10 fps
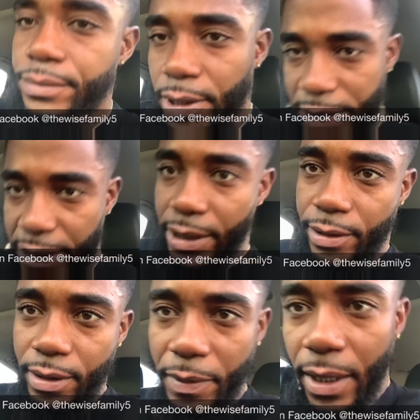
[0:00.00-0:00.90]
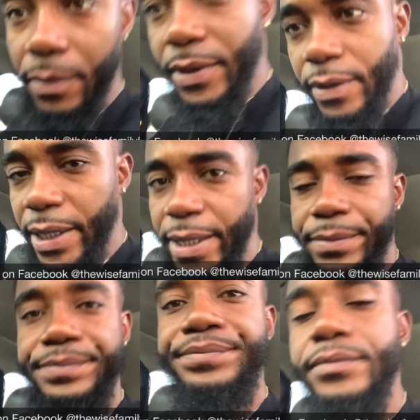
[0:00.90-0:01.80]
a secret about me, okay?
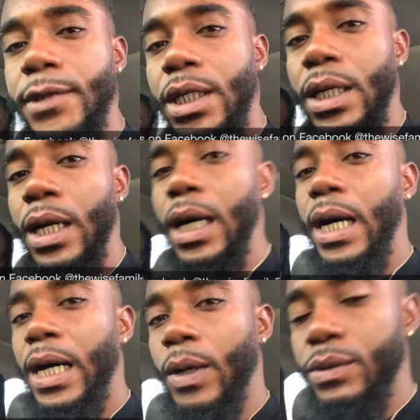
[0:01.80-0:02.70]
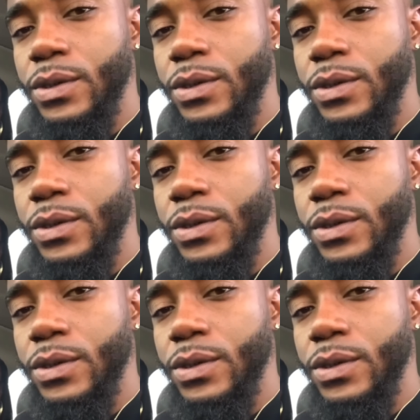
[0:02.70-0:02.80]
I was